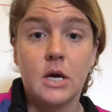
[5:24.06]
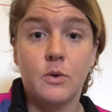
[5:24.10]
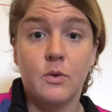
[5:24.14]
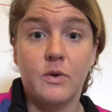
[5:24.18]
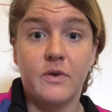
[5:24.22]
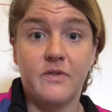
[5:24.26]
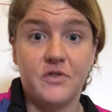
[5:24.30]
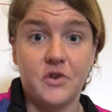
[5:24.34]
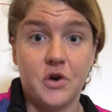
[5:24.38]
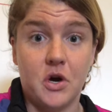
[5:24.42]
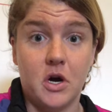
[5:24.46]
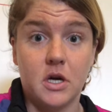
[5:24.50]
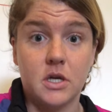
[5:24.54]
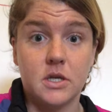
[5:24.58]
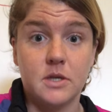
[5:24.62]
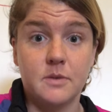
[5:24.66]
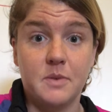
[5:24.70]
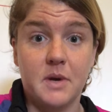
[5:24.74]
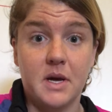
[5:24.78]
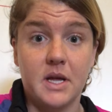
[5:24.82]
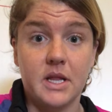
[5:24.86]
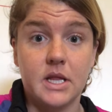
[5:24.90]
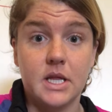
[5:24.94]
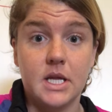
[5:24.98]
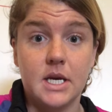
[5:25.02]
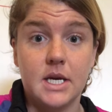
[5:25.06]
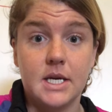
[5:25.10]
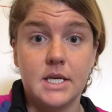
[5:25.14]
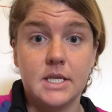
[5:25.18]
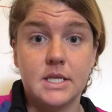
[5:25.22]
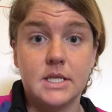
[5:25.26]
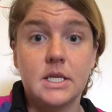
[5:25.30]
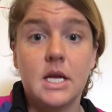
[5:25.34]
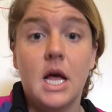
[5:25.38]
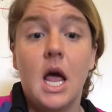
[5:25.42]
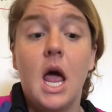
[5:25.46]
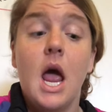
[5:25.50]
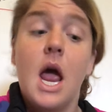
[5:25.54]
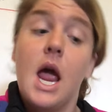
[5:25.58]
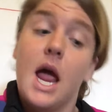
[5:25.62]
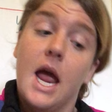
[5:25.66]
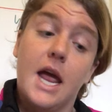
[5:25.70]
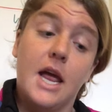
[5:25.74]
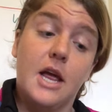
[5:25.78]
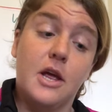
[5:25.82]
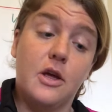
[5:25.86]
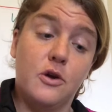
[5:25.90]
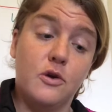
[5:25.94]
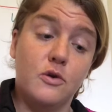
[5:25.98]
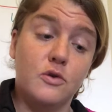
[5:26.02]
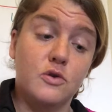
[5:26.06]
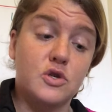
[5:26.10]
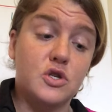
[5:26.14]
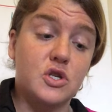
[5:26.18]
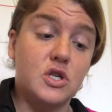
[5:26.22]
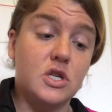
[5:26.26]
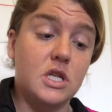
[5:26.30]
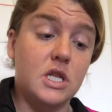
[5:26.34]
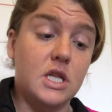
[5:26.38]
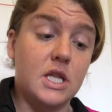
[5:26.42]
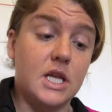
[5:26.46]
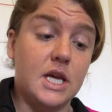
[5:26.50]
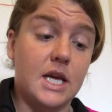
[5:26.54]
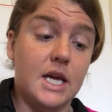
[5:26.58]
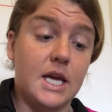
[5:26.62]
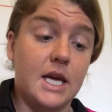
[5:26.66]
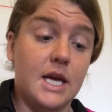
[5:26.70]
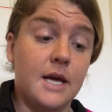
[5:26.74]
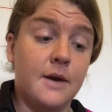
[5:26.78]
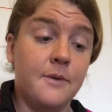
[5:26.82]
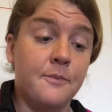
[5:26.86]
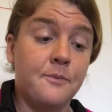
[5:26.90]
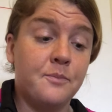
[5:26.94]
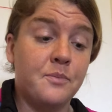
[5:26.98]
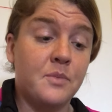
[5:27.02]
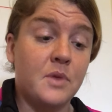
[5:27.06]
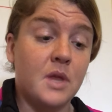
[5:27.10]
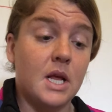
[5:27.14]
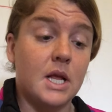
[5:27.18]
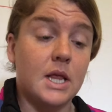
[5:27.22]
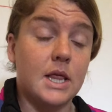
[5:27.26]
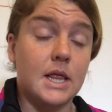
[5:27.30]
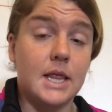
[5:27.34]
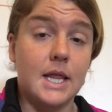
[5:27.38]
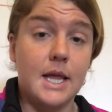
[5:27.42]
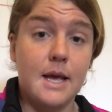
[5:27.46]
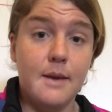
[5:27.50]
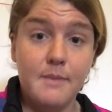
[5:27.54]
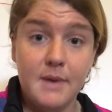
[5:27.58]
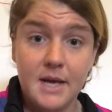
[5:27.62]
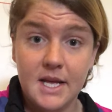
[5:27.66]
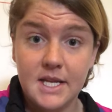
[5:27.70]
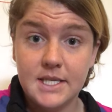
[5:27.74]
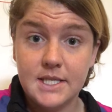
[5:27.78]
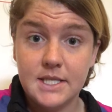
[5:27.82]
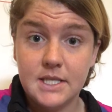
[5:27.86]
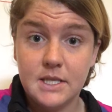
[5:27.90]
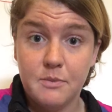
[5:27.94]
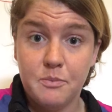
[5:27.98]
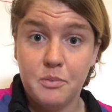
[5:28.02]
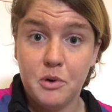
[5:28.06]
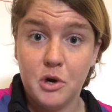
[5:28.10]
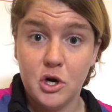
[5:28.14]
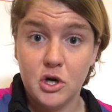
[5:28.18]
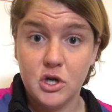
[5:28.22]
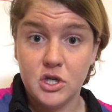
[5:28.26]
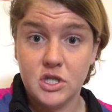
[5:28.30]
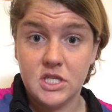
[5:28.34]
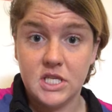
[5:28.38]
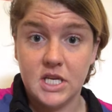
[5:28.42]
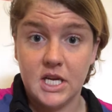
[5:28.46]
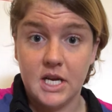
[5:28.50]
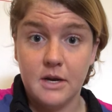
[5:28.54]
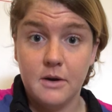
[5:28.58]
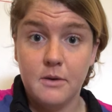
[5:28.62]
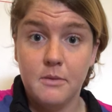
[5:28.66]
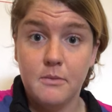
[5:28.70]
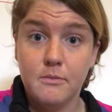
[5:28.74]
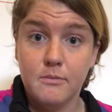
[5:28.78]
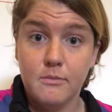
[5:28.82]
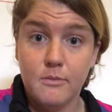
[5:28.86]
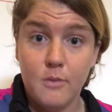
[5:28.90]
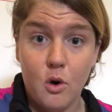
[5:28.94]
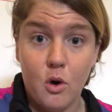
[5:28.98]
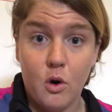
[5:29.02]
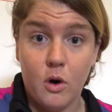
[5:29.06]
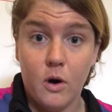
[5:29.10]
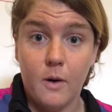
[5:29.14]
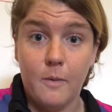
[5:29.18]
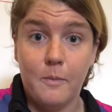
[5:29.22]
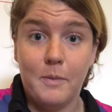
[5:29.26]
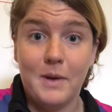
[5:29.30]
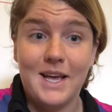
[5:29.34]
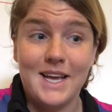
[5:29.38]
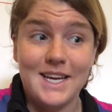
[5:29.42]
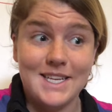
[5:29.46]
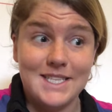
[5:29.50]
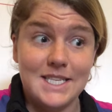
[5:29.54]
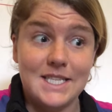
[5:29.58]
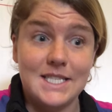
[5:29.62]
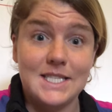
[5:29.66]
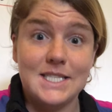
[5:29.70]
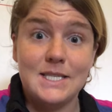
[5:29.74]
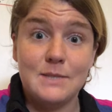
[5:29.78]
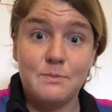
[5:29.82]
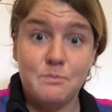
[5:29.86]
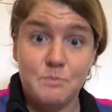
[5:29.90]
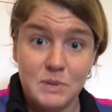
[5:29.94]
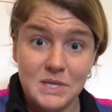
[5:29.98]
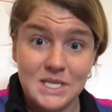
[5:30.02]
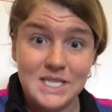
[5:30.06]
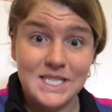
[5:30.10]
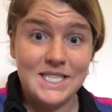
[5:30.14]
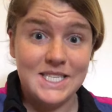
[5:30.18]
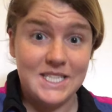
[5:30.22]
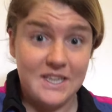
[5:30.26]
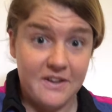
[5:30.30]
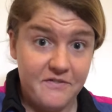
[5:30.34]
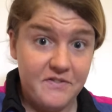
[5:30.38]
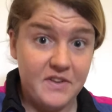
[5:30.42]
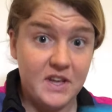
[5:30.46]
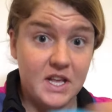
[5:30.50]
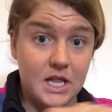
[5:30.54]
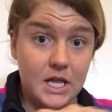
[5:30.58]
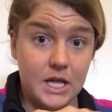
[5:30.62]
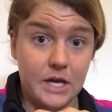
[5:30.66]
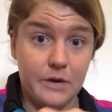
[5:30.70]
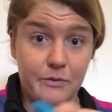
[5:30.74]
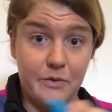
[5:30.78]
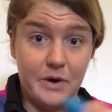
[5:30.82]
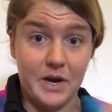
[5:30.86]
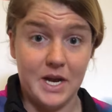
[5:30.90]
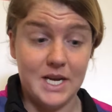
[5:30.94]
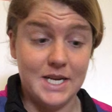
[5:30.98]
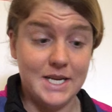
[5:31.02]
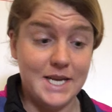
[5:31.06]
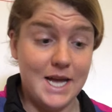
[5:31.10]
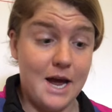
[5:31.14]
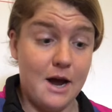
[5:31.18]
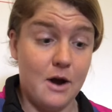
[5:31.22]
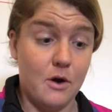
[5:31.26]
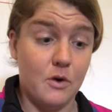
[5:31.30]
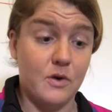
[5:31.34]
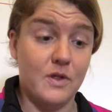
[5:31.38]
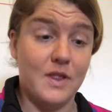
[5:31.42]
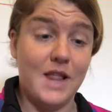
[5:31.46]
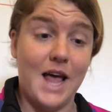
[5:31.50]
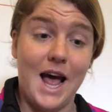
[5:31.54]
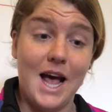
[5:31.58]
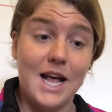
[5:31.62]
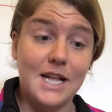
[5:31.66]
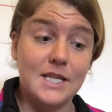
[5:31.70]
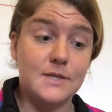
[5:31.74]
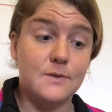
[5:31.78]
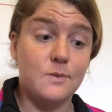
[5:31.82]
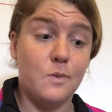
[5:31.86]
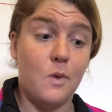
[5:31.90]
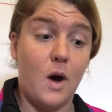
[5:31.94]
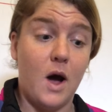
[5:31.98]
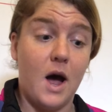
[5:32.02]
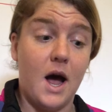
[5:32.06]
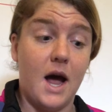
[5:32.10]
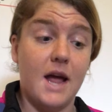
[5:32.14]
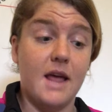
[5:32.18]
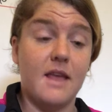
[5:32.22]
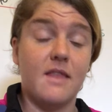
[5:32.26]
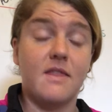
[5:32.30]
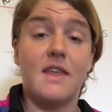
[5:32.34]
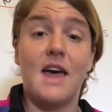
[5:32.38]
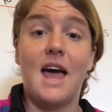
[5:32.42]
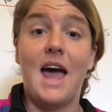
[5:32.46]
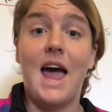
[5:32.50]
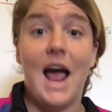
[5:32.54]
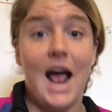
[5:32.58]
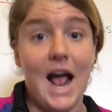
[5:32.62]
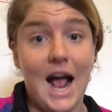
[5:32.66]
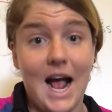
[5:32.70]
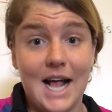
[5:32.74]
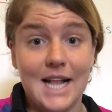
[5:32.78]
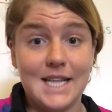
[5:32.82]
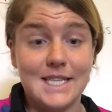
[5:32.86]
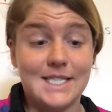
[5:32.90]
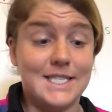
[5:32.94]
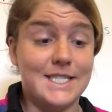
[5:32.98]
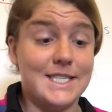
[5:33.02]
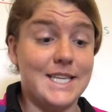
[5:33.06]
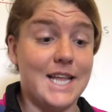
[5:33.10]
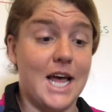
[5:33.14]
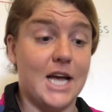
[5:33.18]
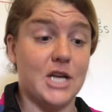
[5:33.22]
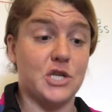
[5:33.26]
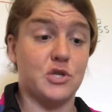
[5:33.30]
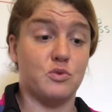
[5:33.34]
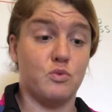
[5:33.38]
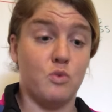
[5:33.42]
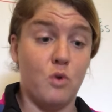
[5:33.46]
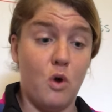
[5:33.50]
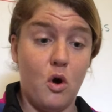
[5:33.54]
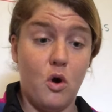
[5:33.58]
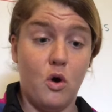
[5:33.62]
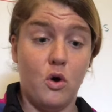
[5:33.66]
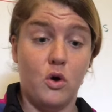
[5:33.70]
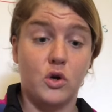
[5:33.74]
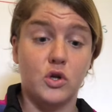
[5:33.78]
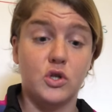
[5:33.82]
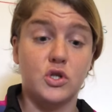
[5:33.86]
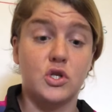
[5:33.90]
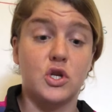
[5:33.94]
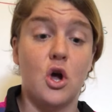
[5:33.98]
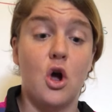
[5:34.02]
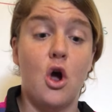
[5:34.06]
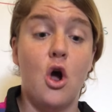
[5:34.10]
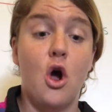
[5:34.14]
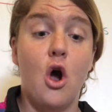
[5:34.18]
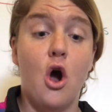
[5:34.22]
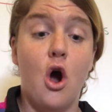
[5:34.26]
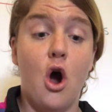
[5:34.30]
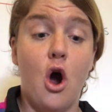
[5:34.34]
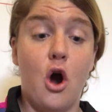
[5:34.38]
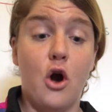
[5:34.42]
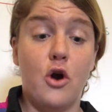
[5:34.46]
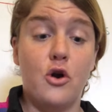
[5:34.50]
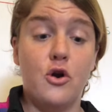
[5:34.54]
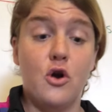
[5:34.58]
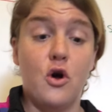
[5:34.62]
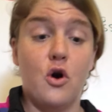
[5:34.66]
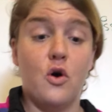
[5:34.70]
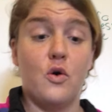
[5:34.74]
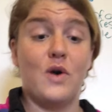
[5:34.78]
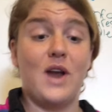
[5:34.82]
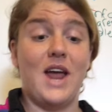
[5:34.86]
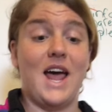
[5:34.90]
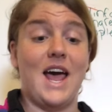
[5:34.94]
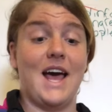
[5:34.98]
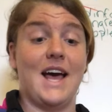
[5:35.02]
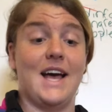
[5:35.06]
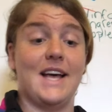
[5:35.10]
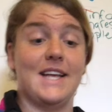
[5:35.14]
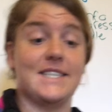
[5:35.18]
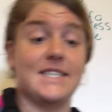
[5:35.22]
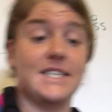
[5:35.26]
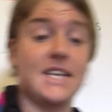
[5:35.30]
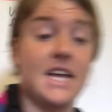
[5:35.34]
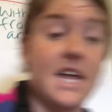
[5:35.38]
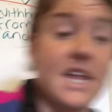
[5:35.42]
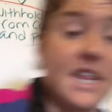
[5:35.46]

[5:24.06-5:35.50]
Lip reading: We've talked about this. It usually limits the person more because it's specifically written down. That's why the hats/rolls are known as